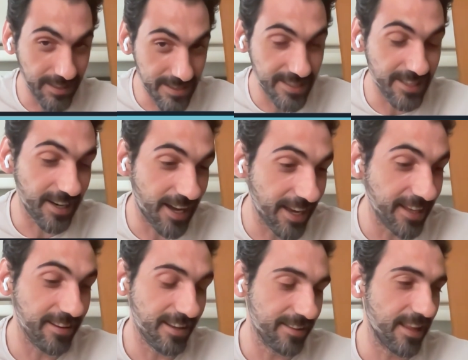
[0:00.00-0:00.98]

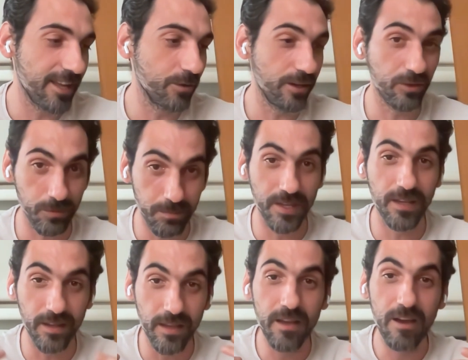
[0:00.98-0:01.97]
CLI in that way to
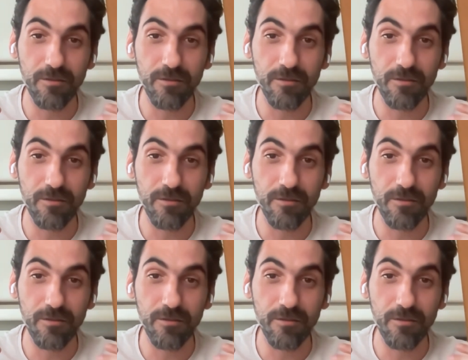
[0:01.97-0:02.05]
be